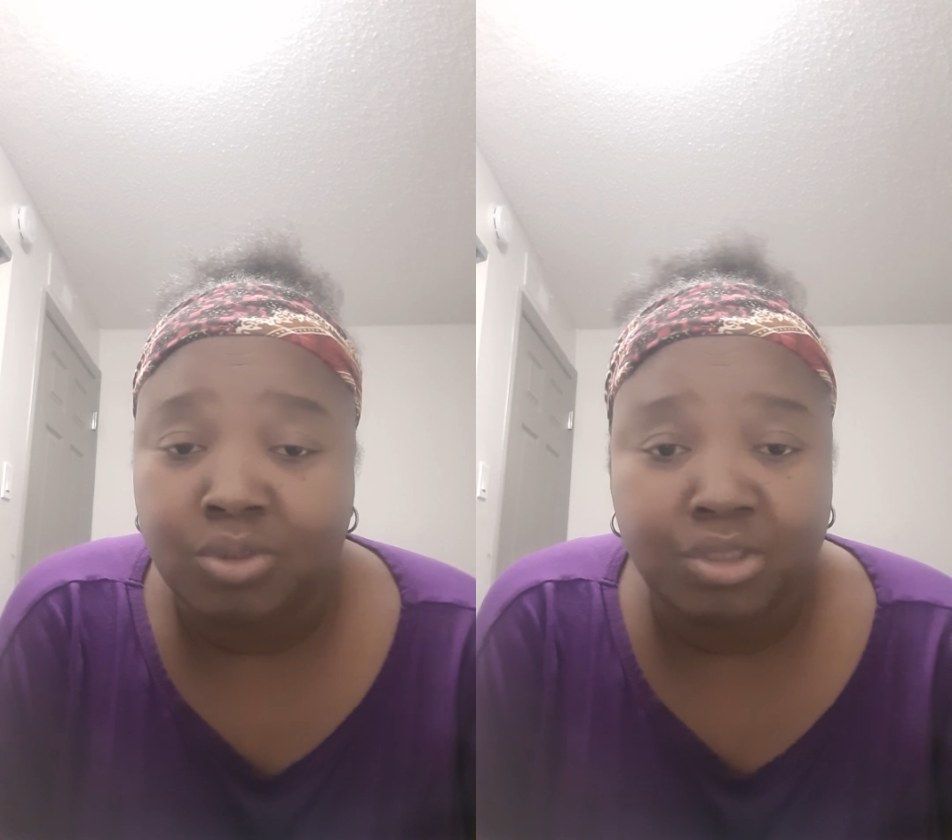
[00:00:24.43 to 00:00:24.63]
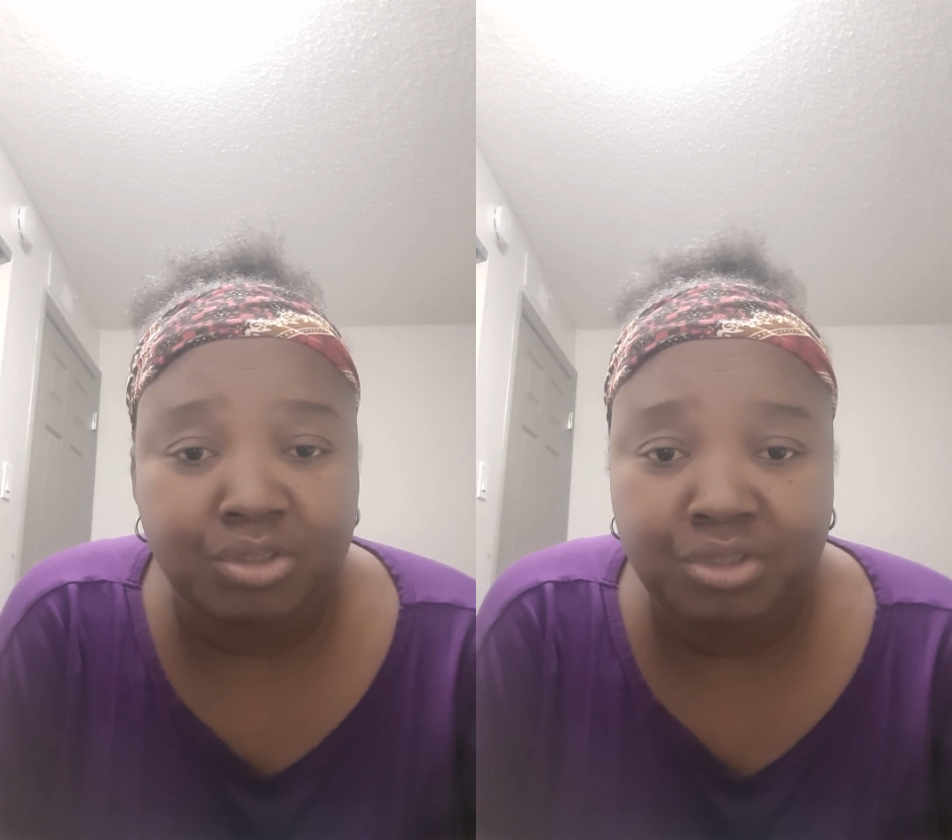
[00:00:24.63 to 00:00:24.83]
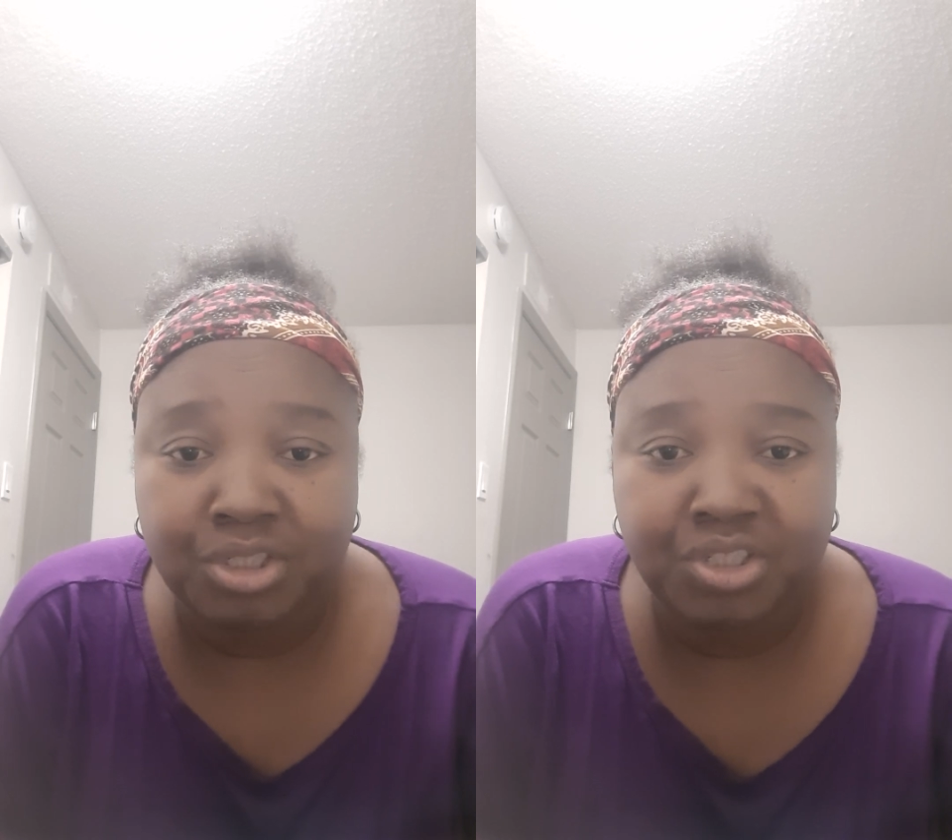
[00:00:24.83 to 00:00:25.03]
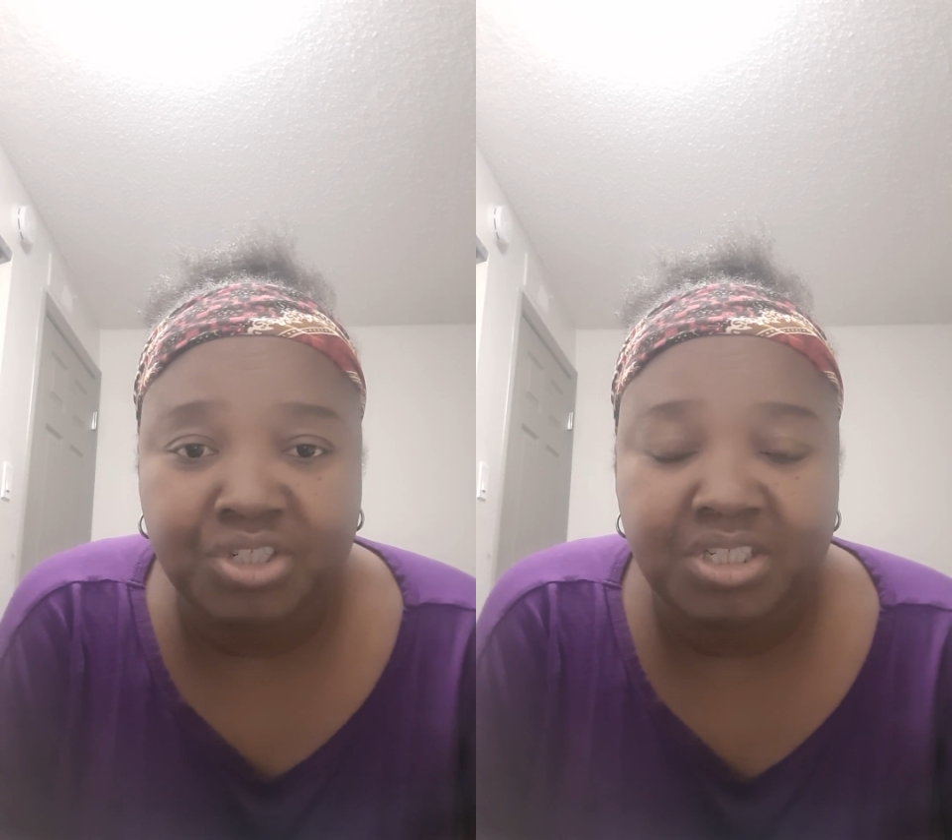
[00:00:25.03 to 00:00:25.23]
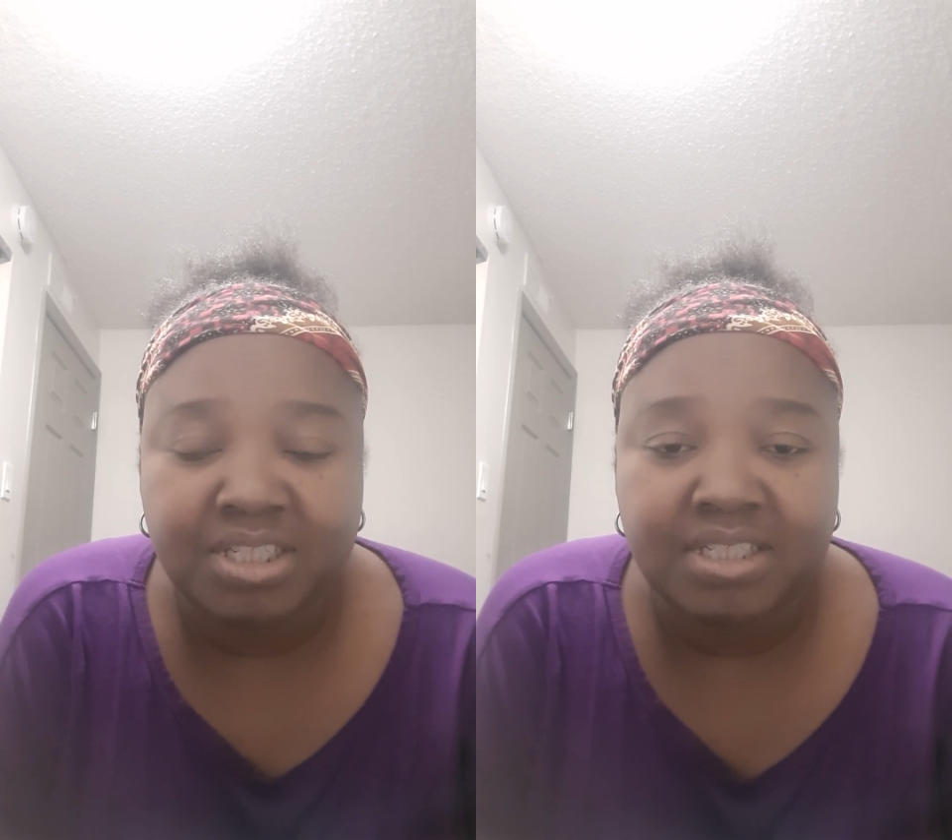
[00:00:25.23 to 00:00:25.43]

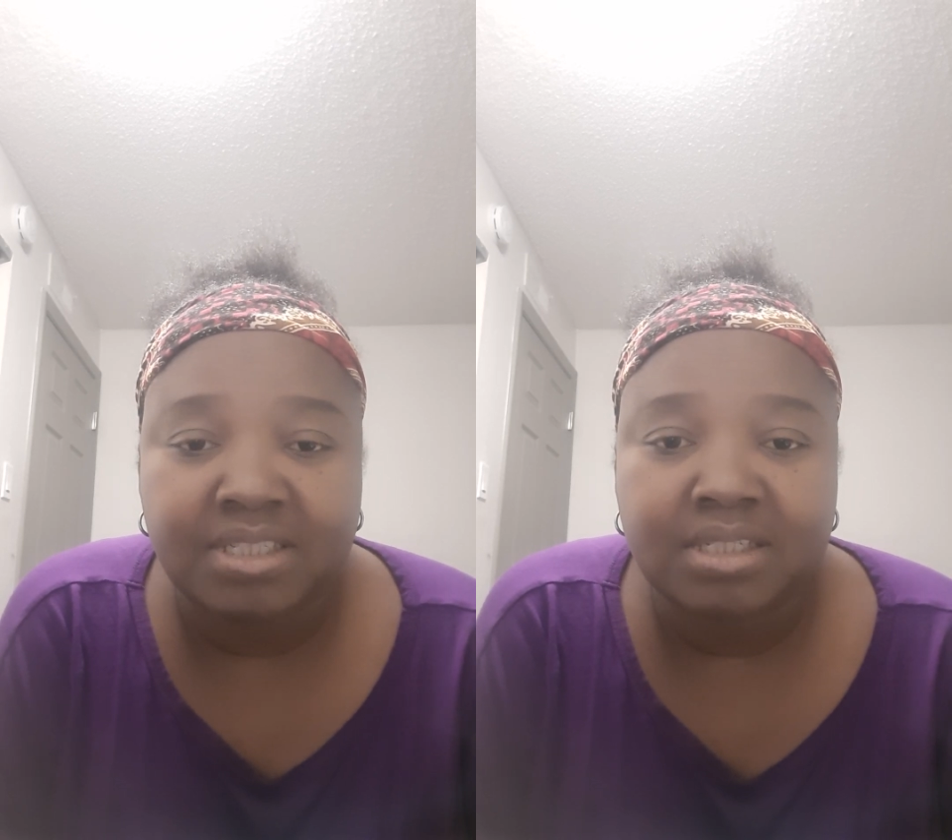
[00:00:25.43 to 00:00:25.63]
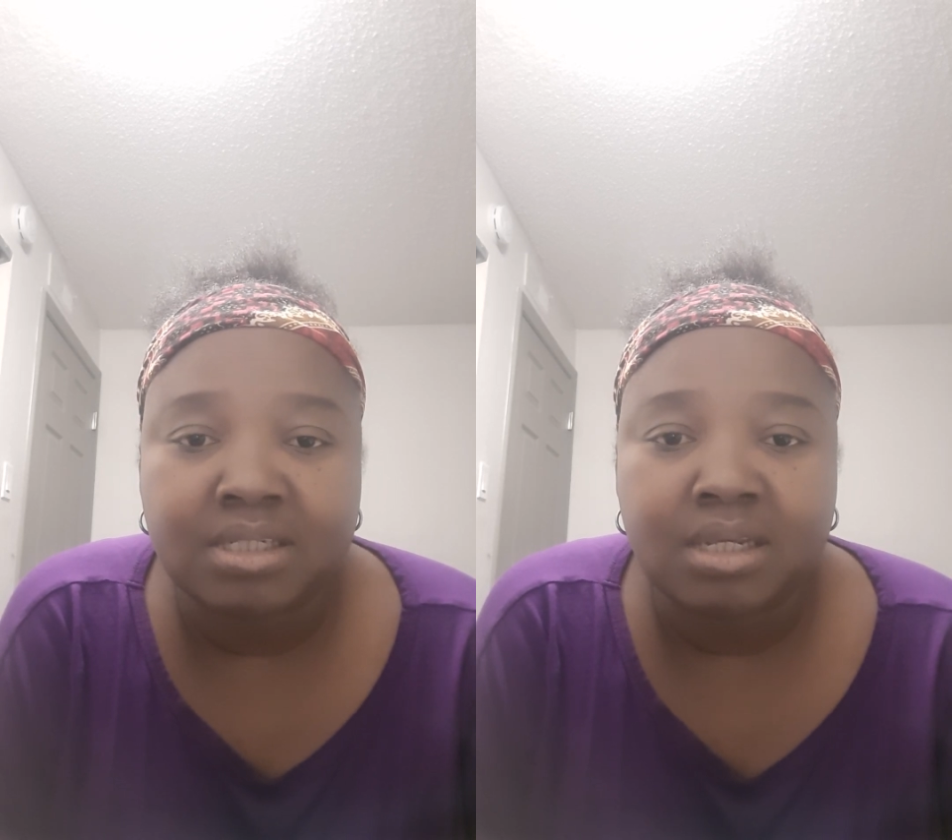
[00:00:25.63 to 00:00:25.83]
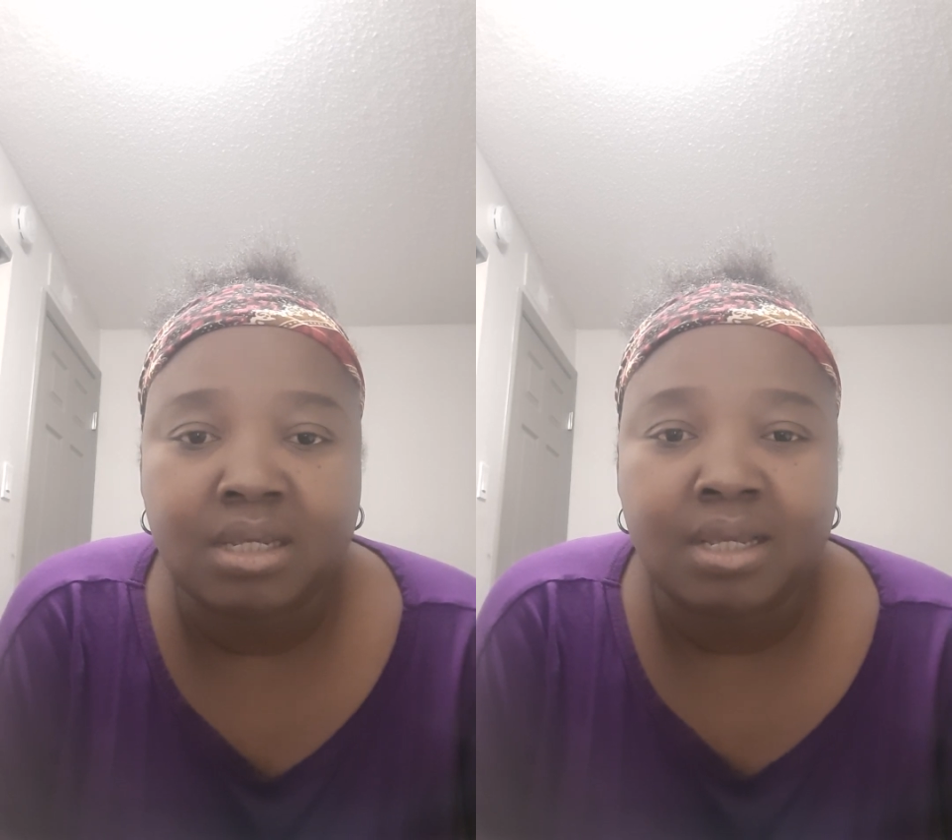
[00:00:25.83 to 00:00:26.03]
nutritionist,